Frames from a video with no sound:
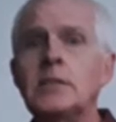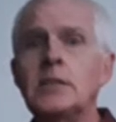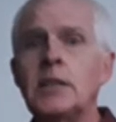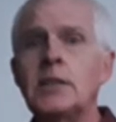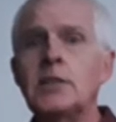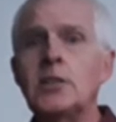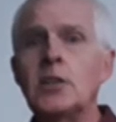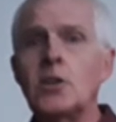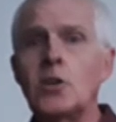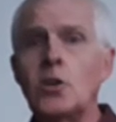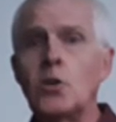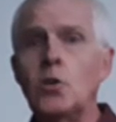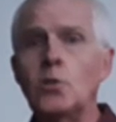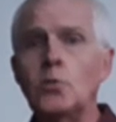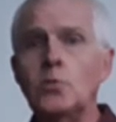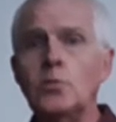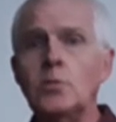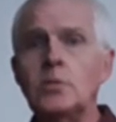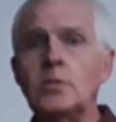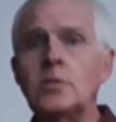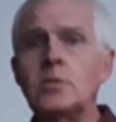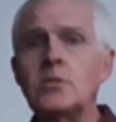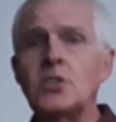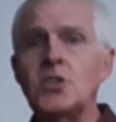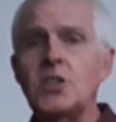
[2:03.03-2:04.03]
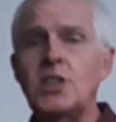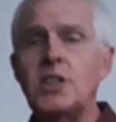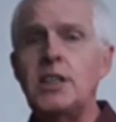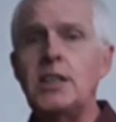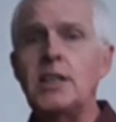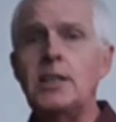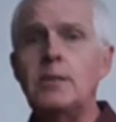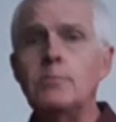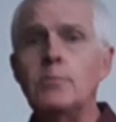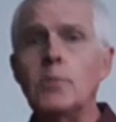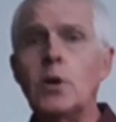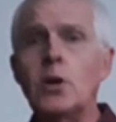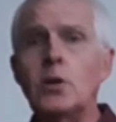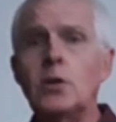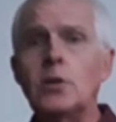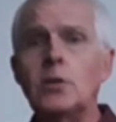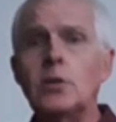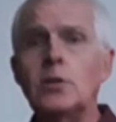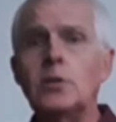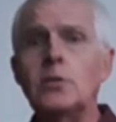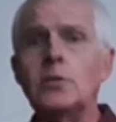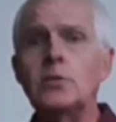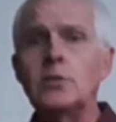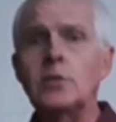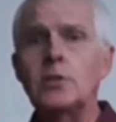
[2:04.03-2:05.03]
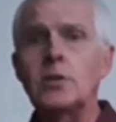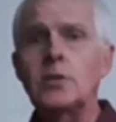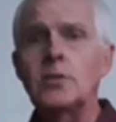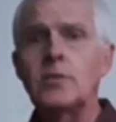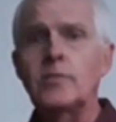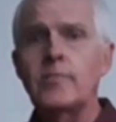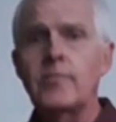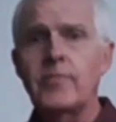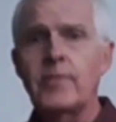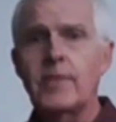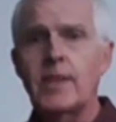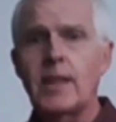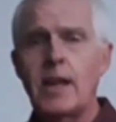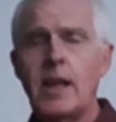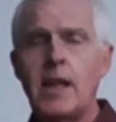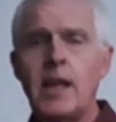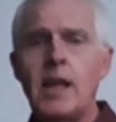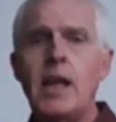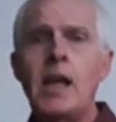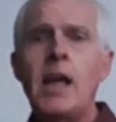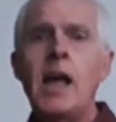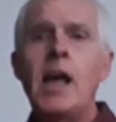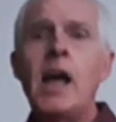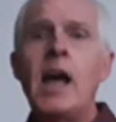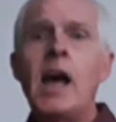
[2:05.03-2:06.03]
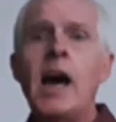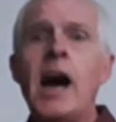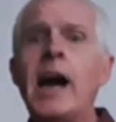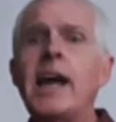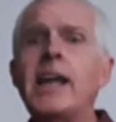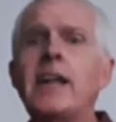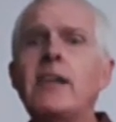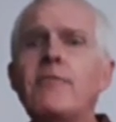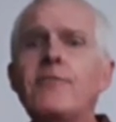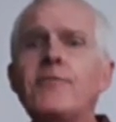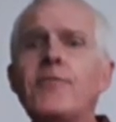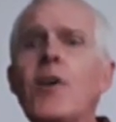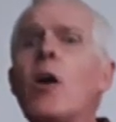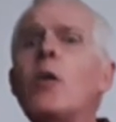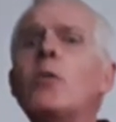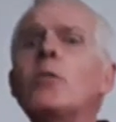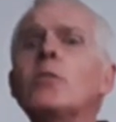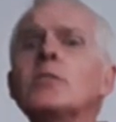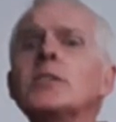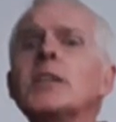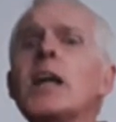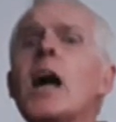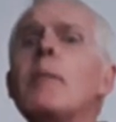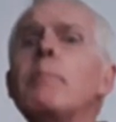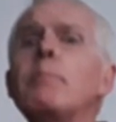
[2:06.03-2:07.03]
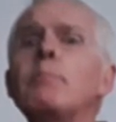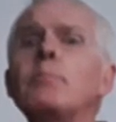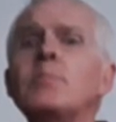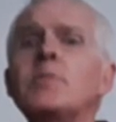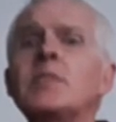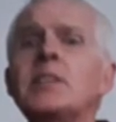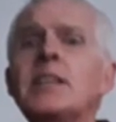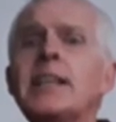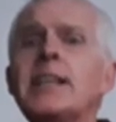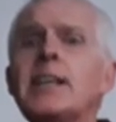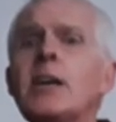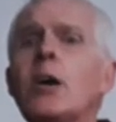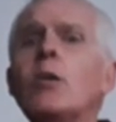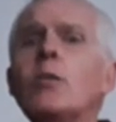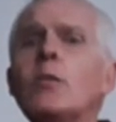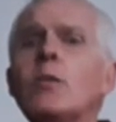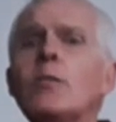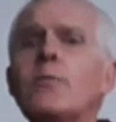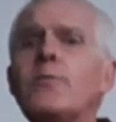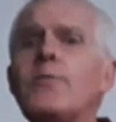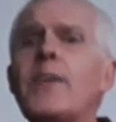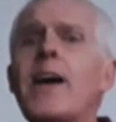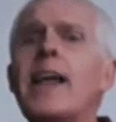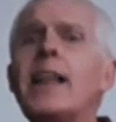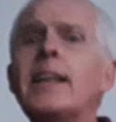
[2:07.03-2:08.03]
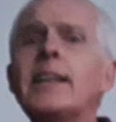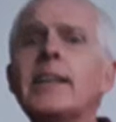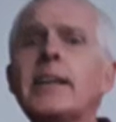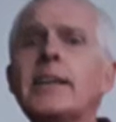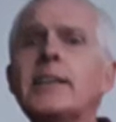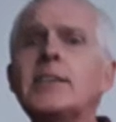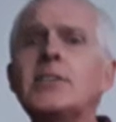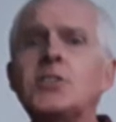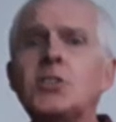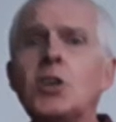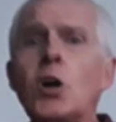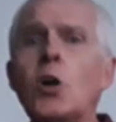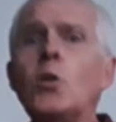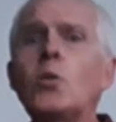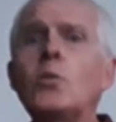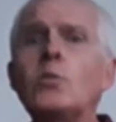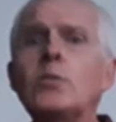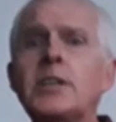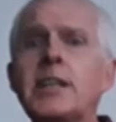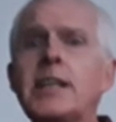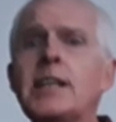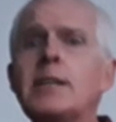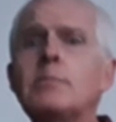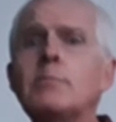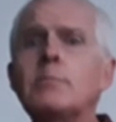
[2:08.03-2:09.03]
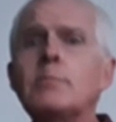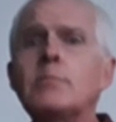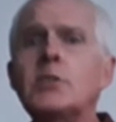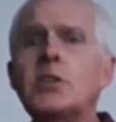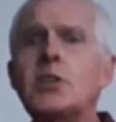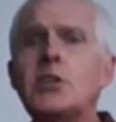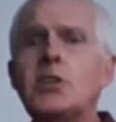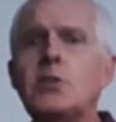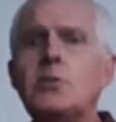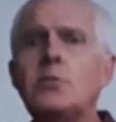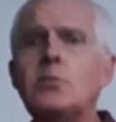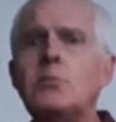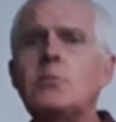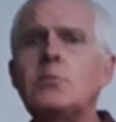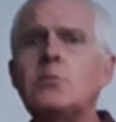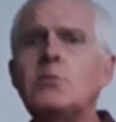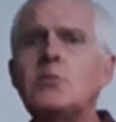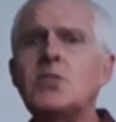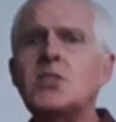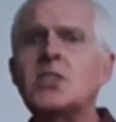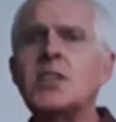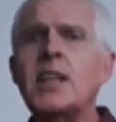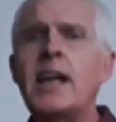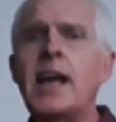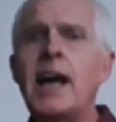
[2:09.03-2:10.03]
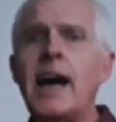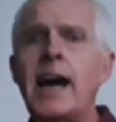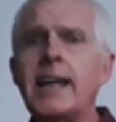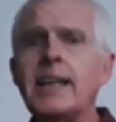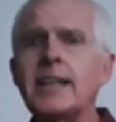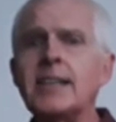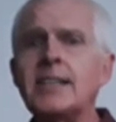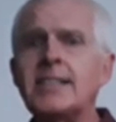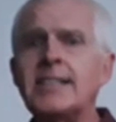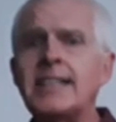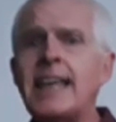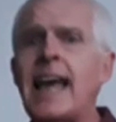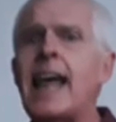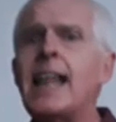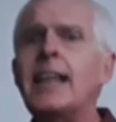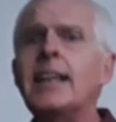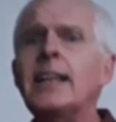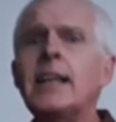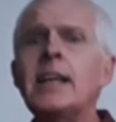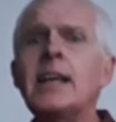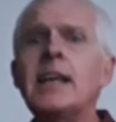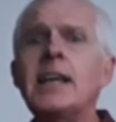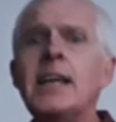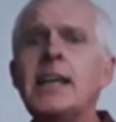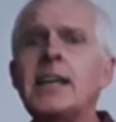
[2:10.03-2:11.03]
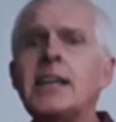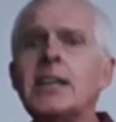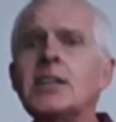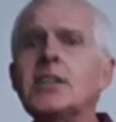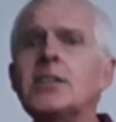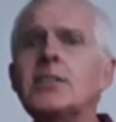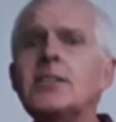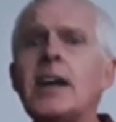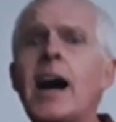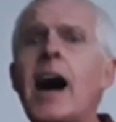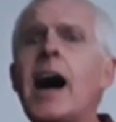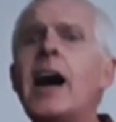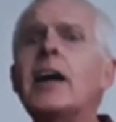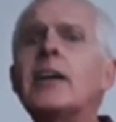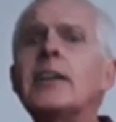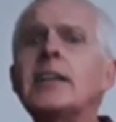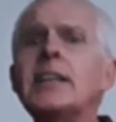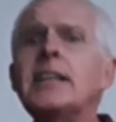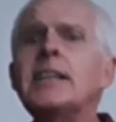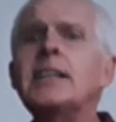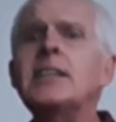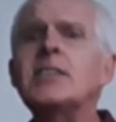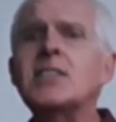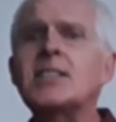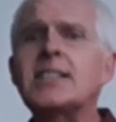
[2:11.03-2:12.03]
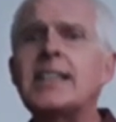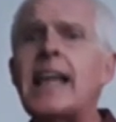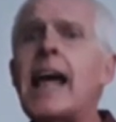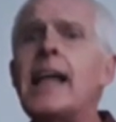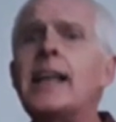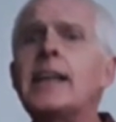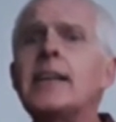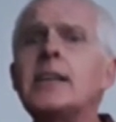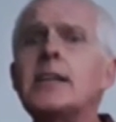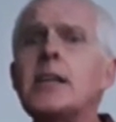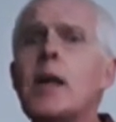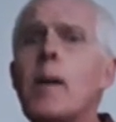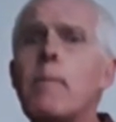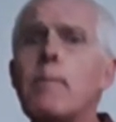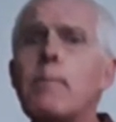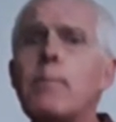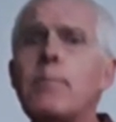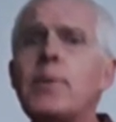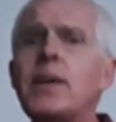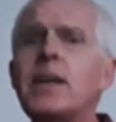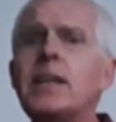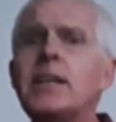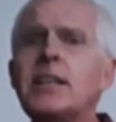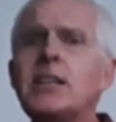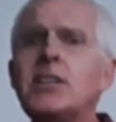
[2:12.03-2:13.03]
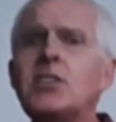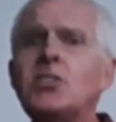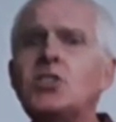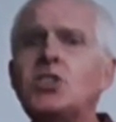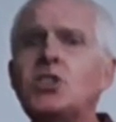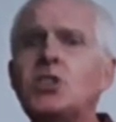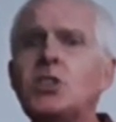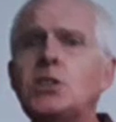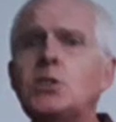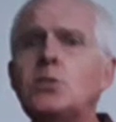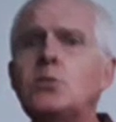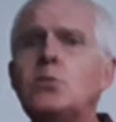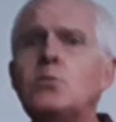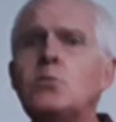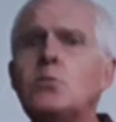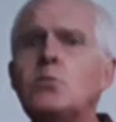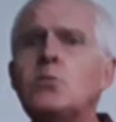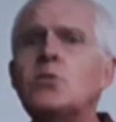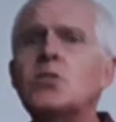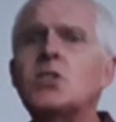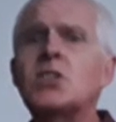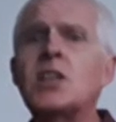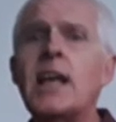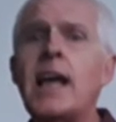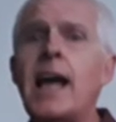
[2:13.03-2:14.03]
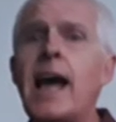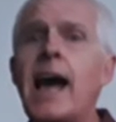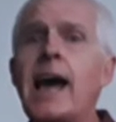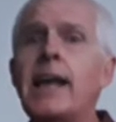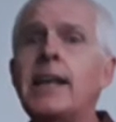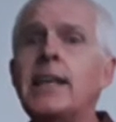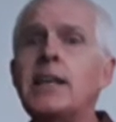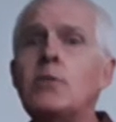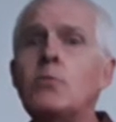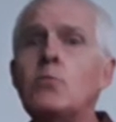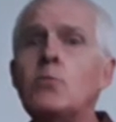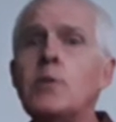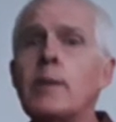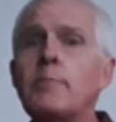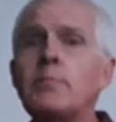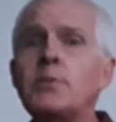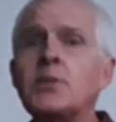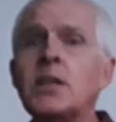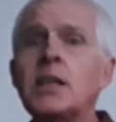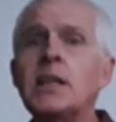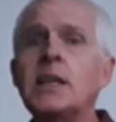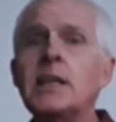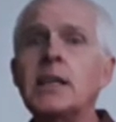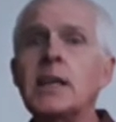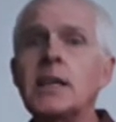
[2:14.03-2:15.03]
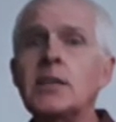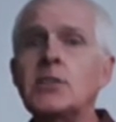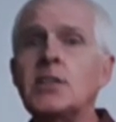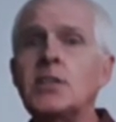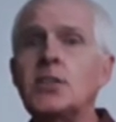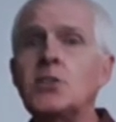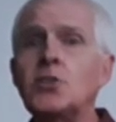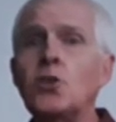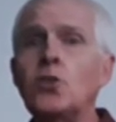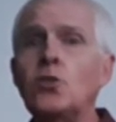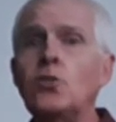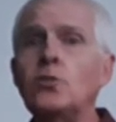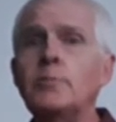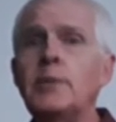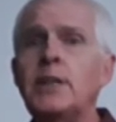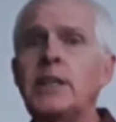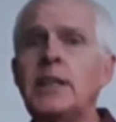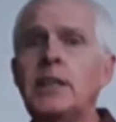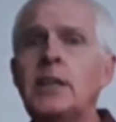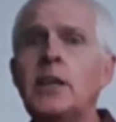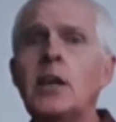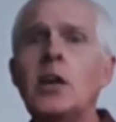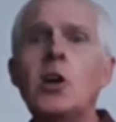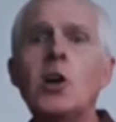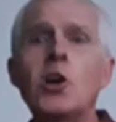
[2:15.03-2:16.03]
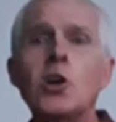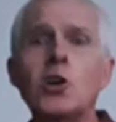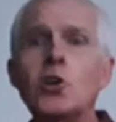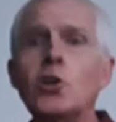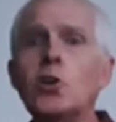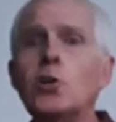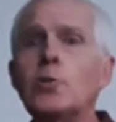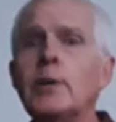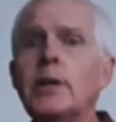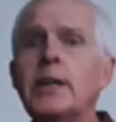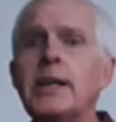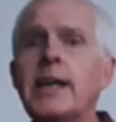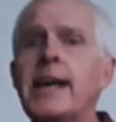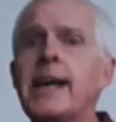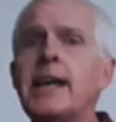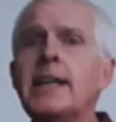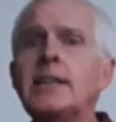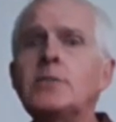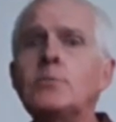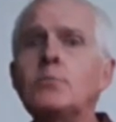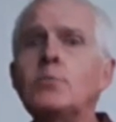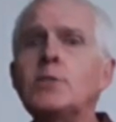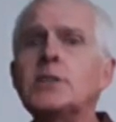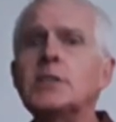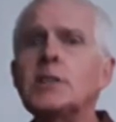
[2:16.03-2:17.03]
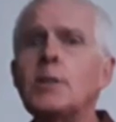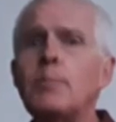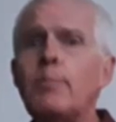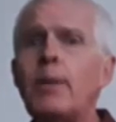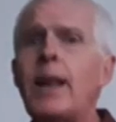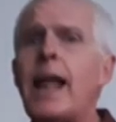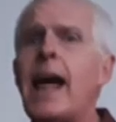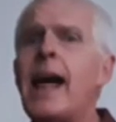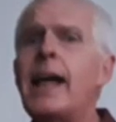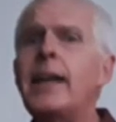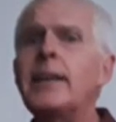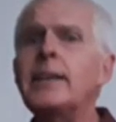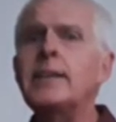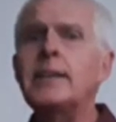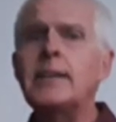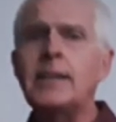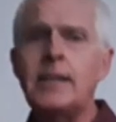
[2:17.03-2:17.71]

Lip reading: in a cold city morgue. I phoned up the old fella, told him the news. I could tell he could hardly stand up in his shoes, and he wept as he told me, go ahead with the plan,